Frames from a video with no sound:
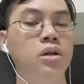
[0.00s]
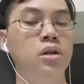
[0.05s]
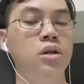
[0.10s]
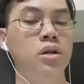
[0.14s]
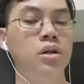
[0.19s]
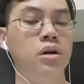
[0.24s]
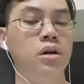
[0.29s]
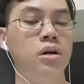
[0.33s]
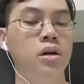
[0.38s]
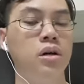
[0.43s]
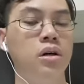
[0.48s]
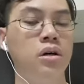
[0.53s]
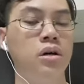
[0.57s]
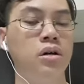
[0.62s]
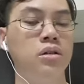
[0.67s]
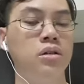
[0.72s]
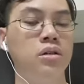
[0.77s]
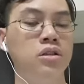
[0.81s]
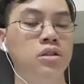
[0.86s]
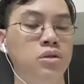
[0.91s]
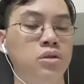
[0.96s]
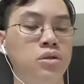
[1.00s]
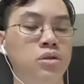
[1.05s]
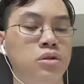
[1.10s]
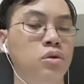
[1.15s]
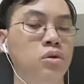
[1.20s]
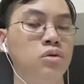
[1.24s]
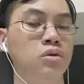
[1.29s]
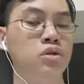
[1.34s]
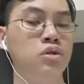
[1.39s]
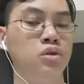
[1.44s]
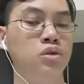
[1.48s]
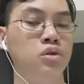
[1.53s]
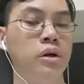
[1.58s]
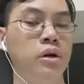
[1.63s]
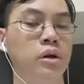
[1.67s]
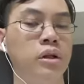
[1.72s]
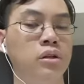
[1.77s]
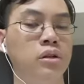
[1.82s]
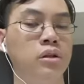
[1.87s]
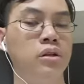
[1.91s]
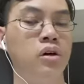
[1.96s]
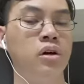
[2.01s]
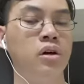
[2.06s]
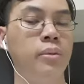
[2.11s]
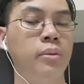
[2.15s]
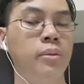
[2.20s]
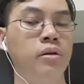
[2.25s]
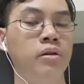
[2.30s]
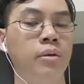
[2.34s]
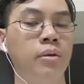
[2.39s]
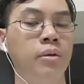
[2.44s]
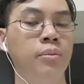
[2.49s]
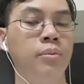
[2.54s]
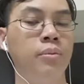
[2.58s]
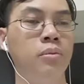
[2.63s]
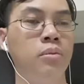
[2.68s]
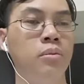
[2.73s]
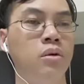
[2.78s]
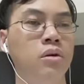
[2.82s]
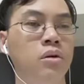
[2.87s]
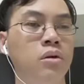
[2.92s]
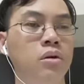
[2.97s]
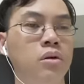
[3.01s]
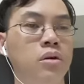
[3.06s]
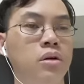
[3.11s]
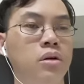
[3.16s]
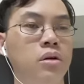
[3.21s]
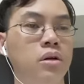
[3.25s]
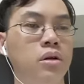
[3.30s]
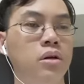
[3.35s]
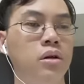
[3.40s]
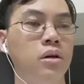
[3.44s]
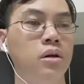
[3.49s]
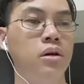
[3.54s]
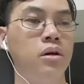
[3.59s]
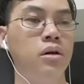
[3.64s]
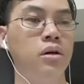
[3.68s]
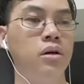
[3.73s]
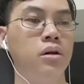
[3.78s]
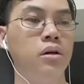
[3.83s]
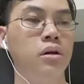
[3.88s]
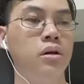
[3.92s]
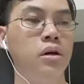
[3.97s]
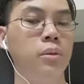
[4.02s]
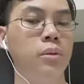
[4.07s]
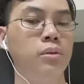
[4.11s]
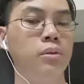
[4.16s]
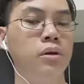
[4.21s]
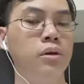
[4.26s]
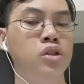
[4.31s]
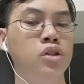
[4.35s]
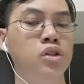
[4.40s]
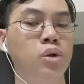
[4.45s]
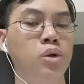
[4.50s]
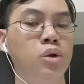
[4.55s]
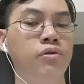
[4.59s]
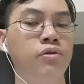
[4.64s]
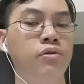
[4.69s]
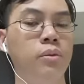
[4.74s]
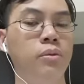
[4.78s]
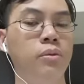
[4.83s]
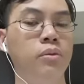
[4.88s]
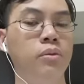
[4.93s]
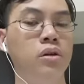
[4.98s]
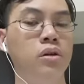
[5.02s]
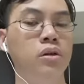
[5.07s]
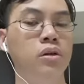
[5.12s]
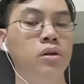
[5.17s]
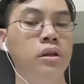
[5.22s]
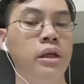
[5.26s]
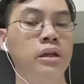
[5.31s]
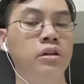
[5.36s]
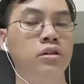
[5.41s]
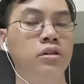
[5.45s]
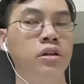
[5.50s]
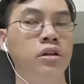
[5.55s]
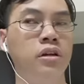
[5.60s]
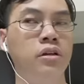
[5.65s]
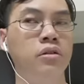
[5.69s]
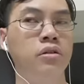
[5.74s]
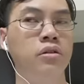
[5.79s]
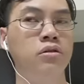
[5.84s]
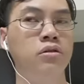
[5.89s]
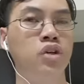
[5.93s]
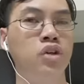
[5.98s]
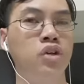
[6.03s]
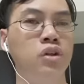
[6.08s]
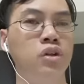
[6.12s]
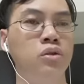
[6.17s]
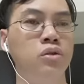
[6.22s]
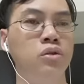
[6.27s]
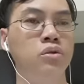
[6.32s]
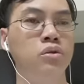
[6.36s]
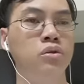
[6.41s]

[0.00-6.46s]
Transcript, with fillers: uh, just to go through and talk about it a bit more uh, I'm not sure if I'm gonna like try to